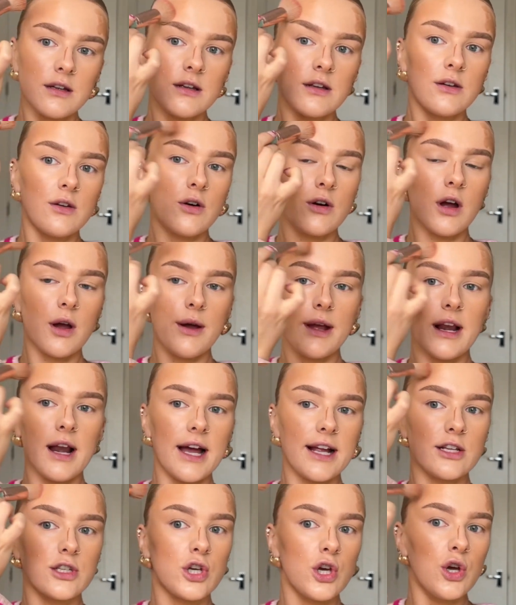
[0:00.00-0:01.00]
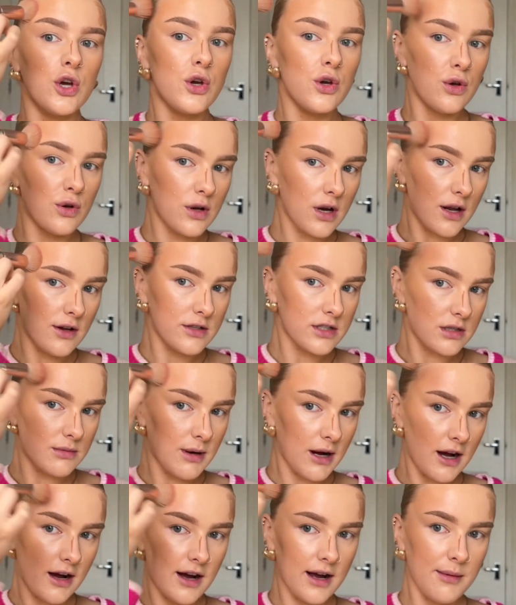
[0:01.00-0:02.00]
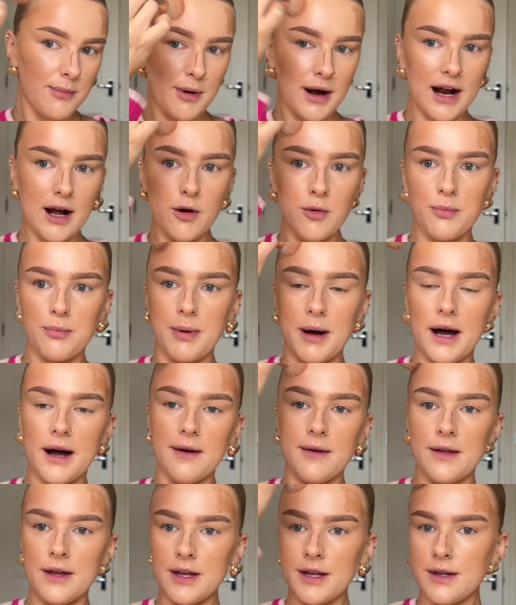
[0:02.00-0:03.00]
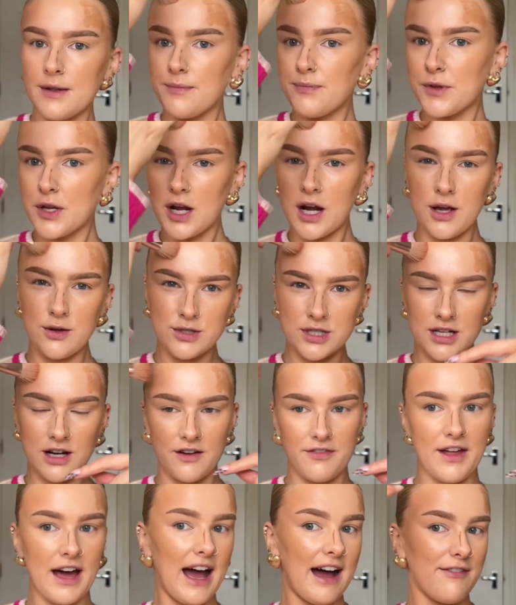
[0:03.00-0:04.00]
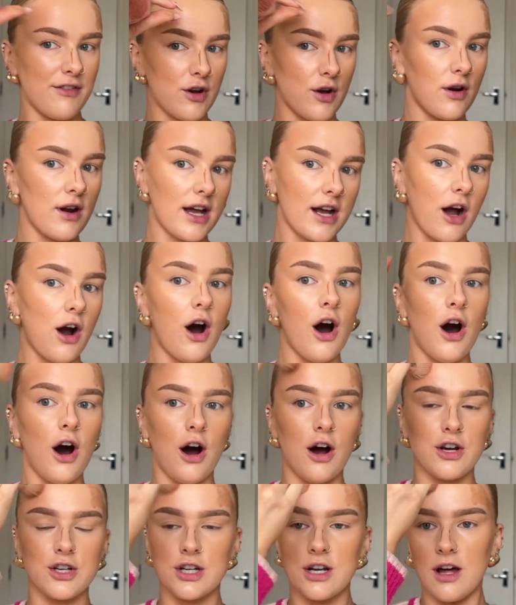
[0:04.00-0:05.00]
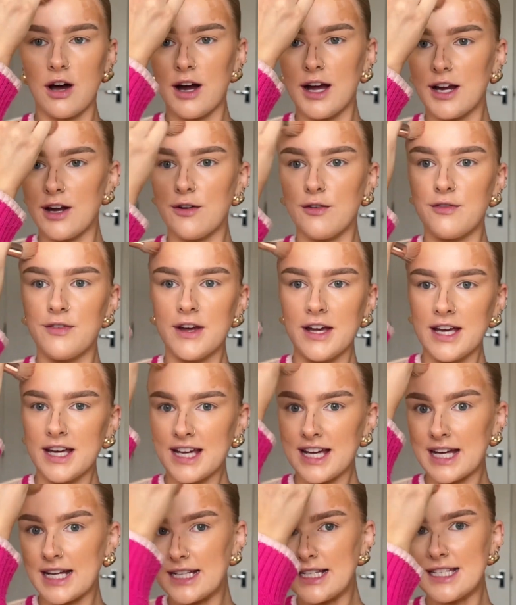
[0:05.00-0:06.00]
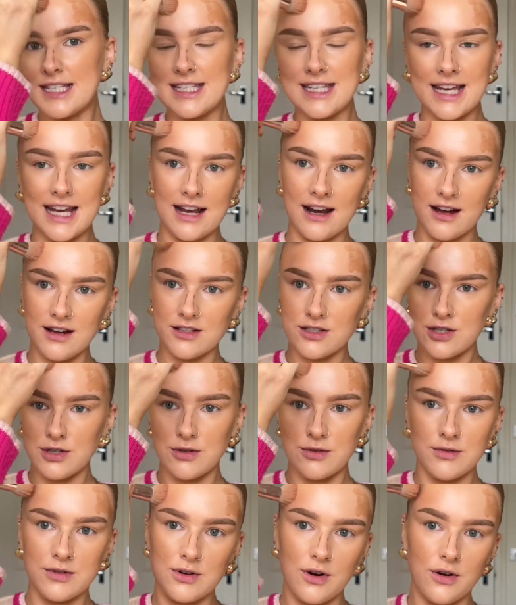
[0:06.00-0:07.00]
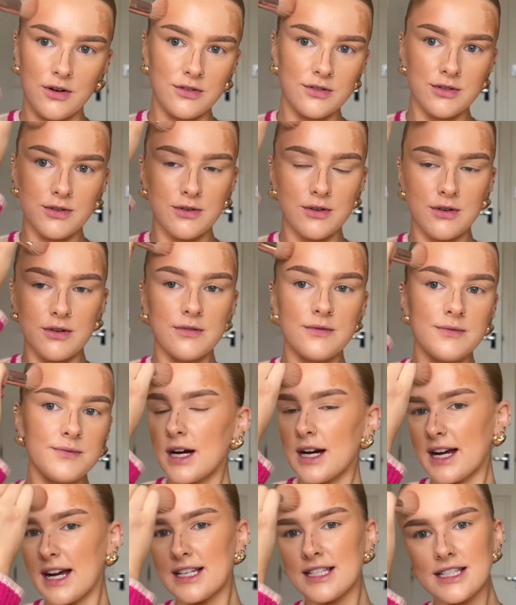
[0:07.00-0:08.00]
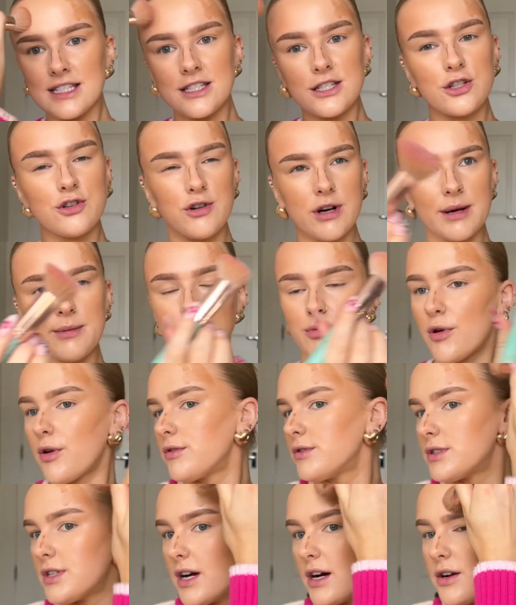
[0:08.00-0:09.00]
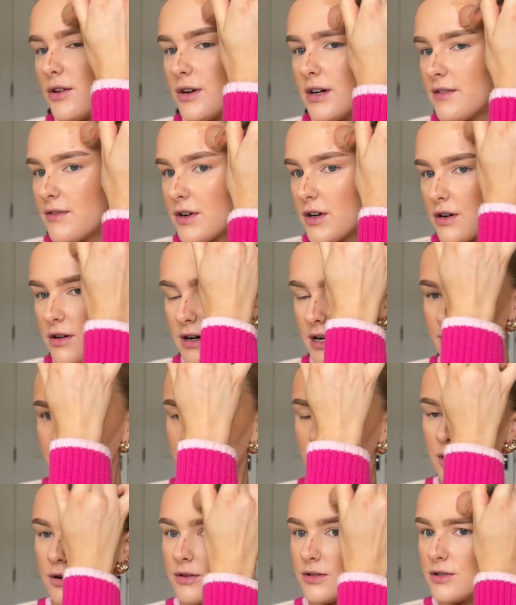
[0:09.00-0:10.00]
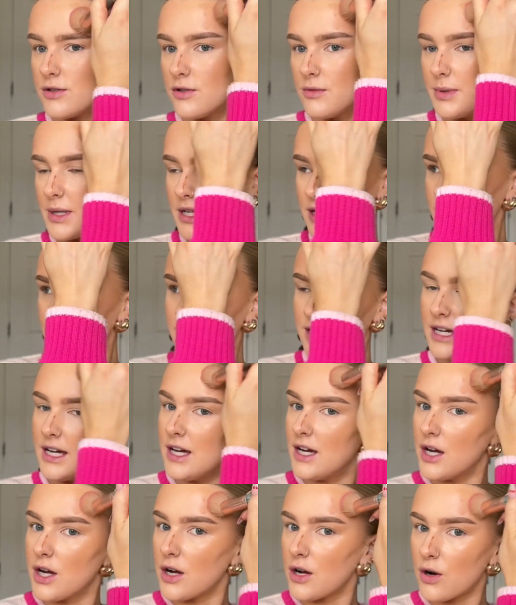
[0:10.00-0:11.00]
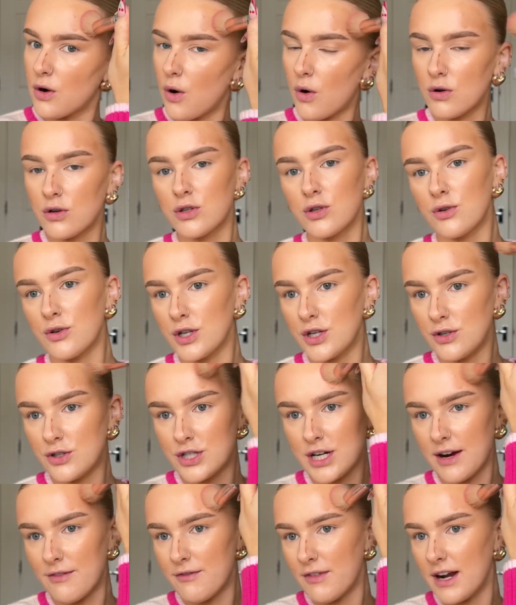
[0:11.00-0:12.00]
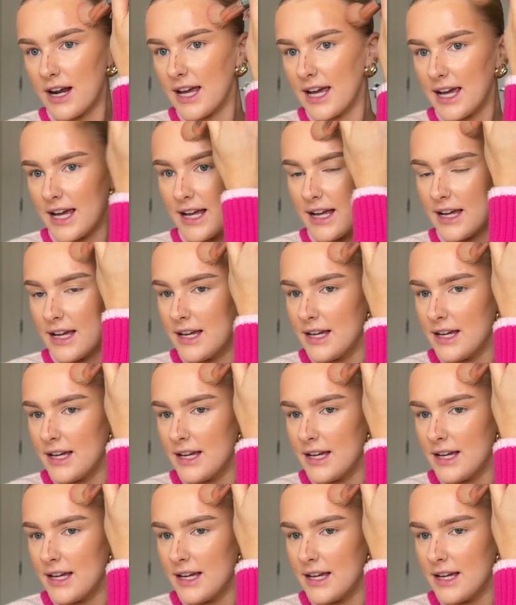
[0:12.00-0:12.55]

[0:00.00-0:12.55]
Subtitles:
not going like too close to my eyebrow, but close enough that I haven't got like a harsh line of concealer to contour. I guess this is cream bronzer, not even cream contour, because contour you generally,